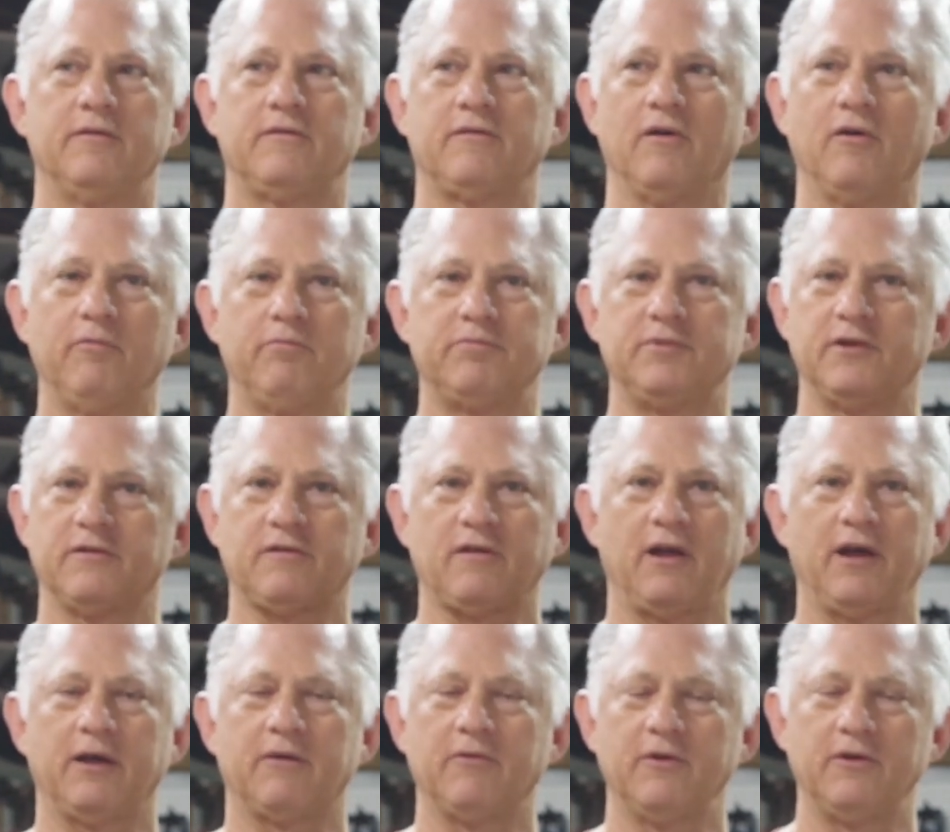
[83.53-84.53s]
Soap, just
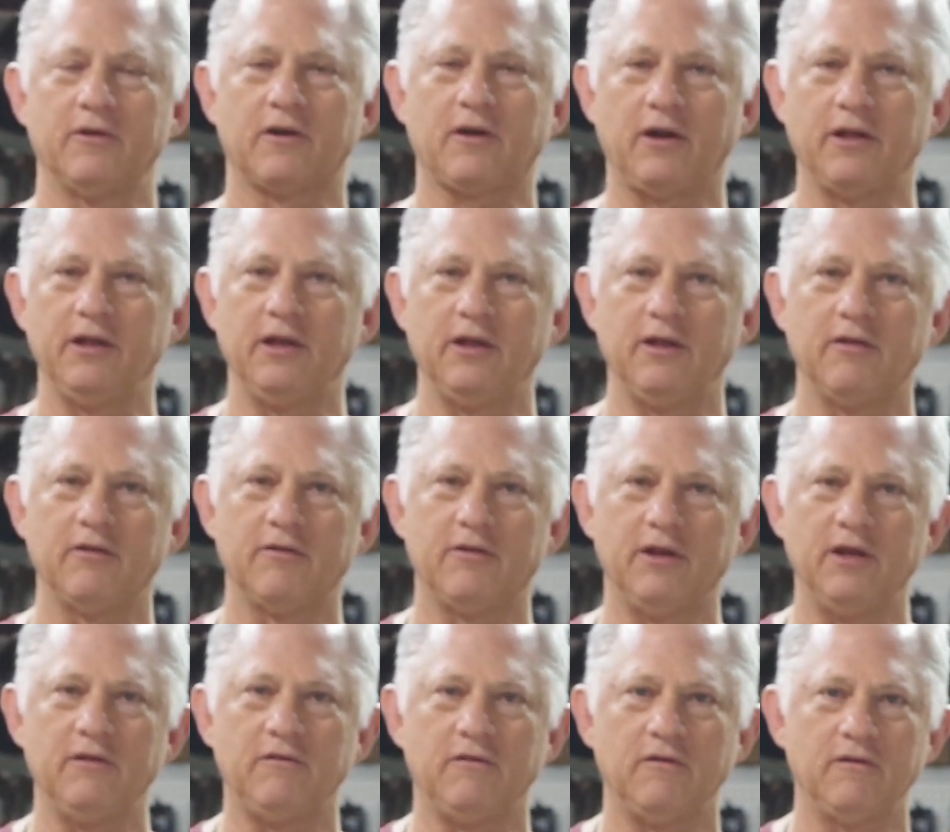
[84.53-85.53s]
like when you're cleaning your
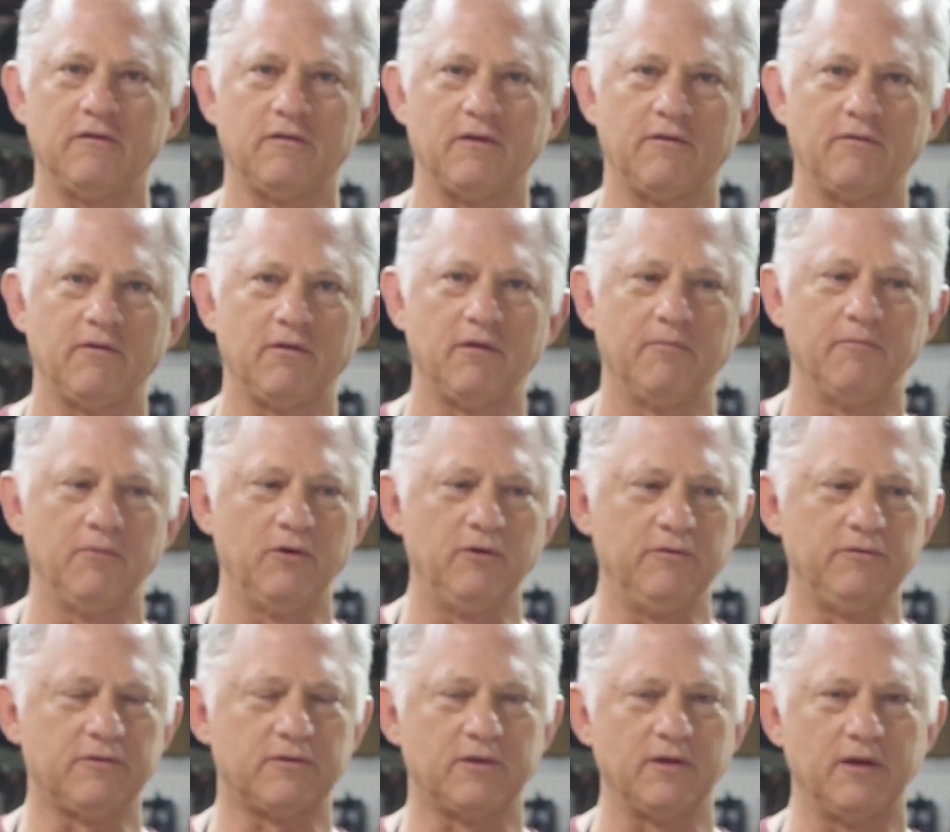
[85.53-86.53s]
dishes, it
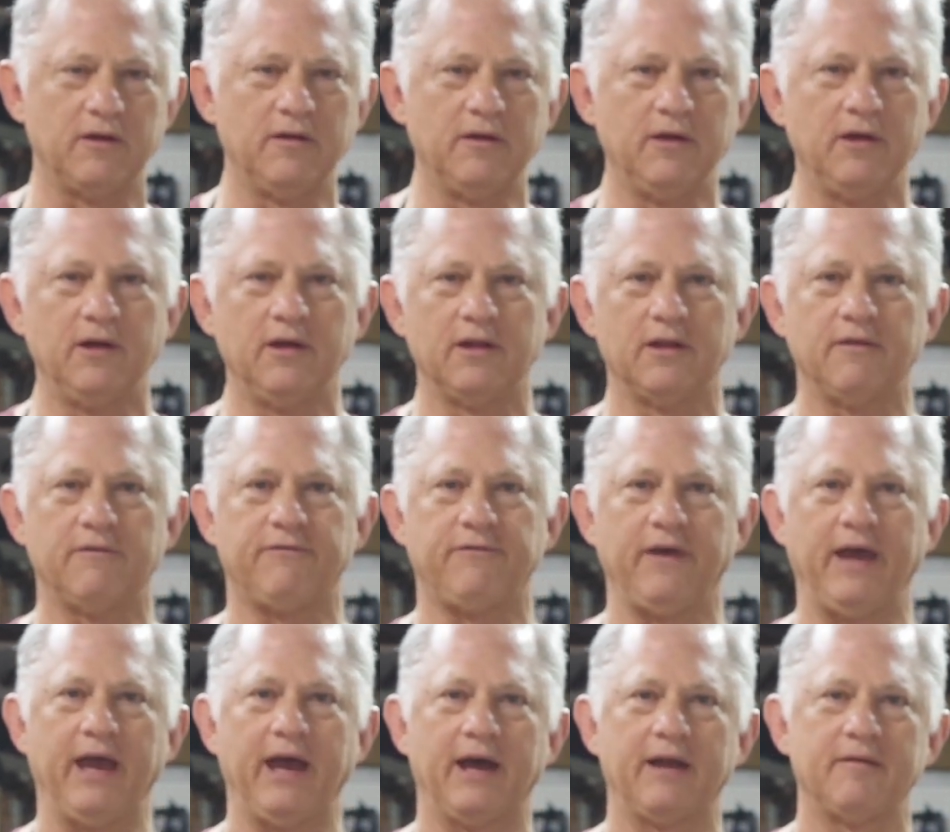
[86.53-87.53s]
removes the
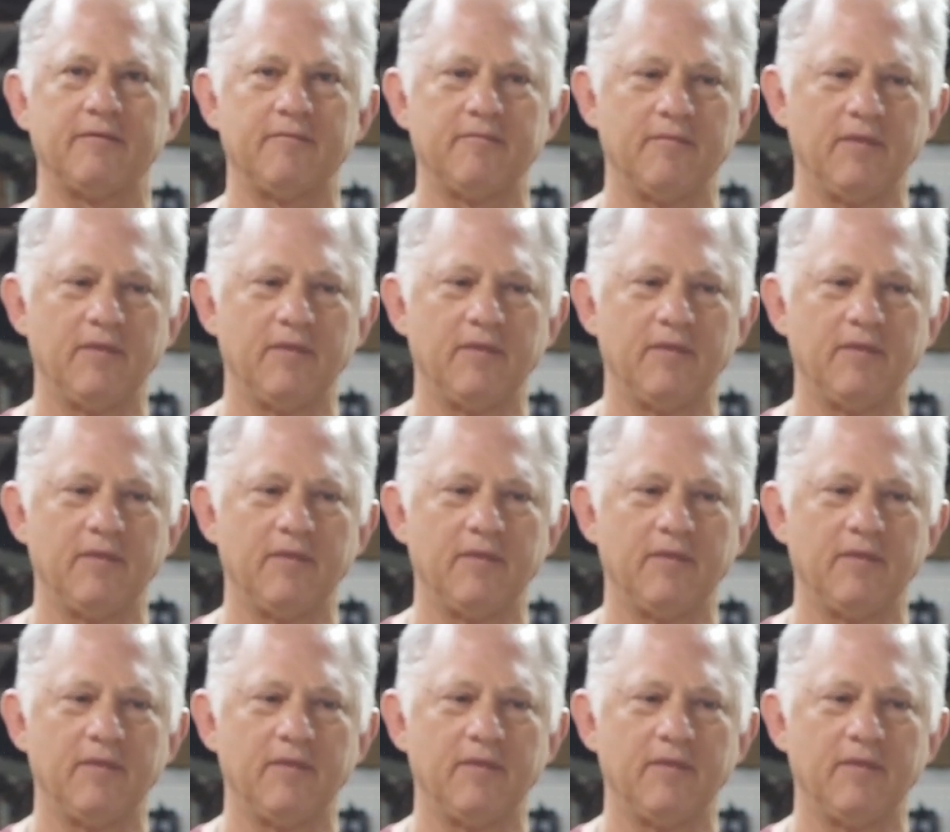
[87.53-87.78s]
fat.